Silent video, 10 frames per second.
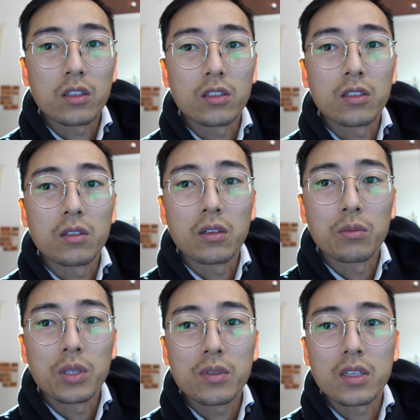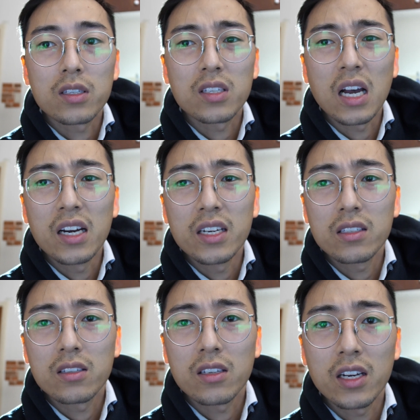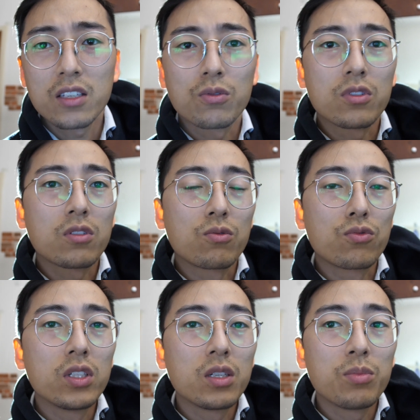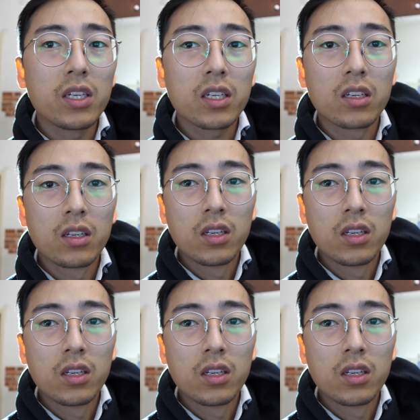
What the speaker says: Maybe the size was really big.